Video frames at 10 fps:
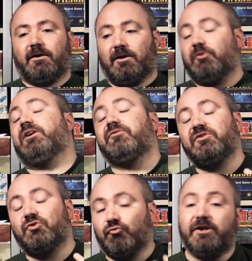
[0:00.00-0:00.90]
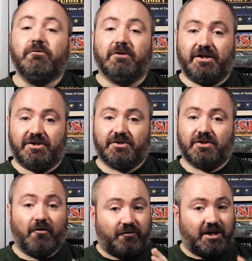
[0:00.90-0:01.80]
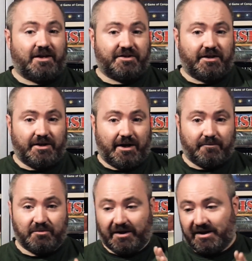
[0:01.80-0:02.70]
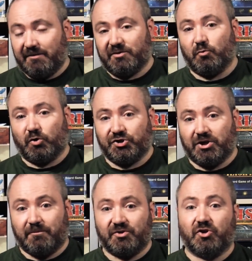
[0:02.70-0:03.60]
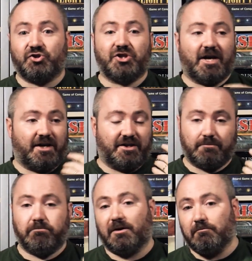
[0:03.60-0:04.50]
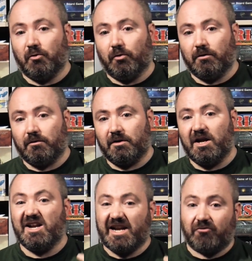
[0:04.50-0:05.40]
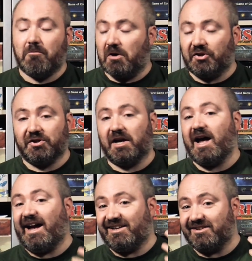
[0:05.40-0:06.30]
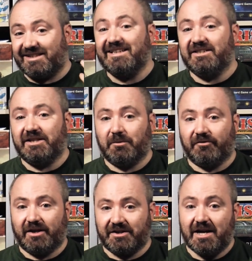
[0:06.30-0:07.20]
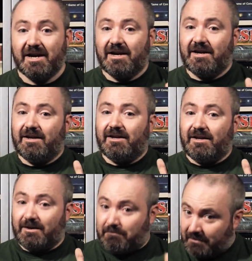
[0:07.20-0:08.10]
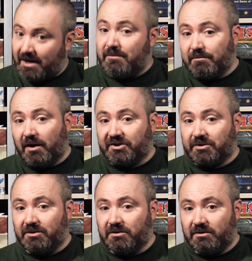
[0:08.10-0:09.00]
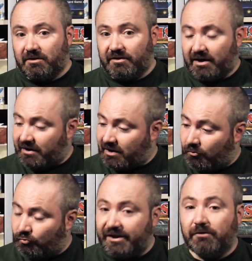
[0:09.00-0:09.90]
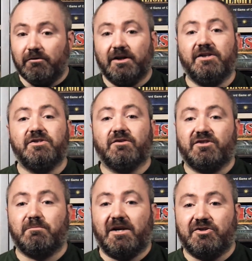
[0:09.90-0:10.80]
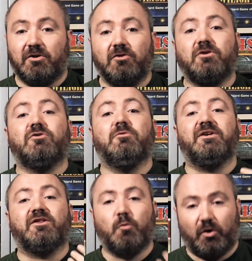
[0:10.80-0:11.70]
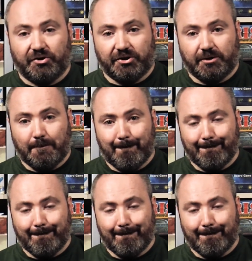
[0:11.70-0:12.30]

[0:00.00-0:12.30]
Now, given the re-release of classic games by Games Workshop such as Blood Bowl, Necromunda and Kill Team of late, it may be possible that a re-release of Space Hulk could be in the works.